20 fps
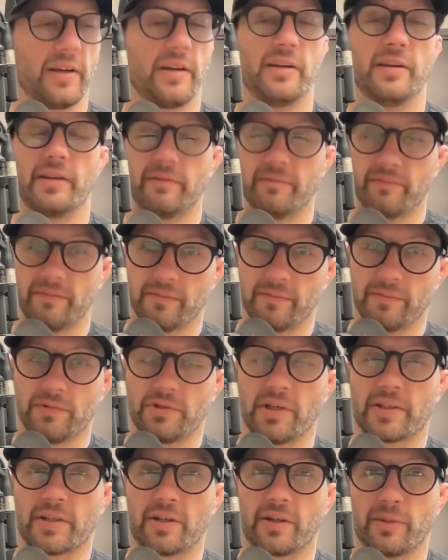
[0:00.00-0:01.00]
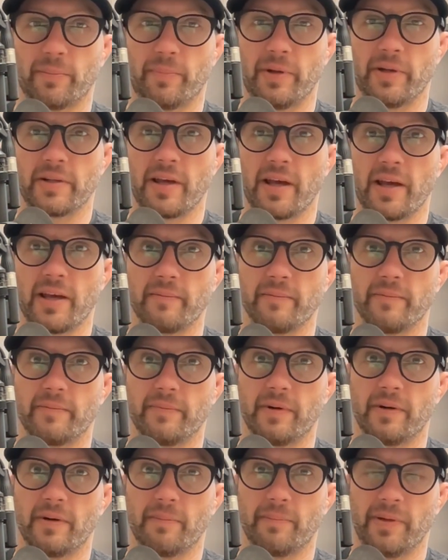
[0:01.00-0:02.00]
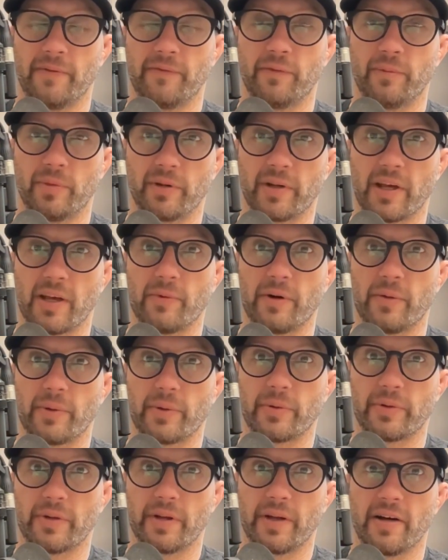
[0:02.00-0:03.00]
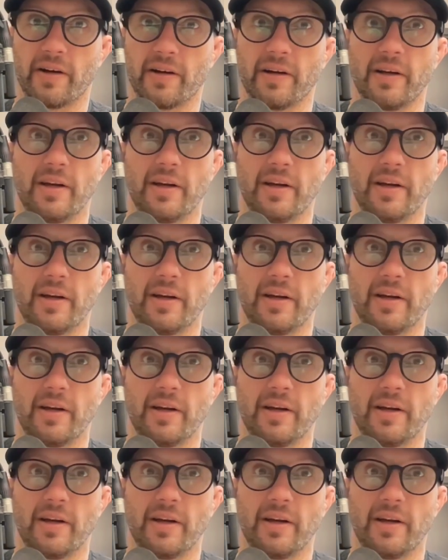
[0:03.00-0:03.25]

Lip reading: and then checked out the Pitt football game while we were there.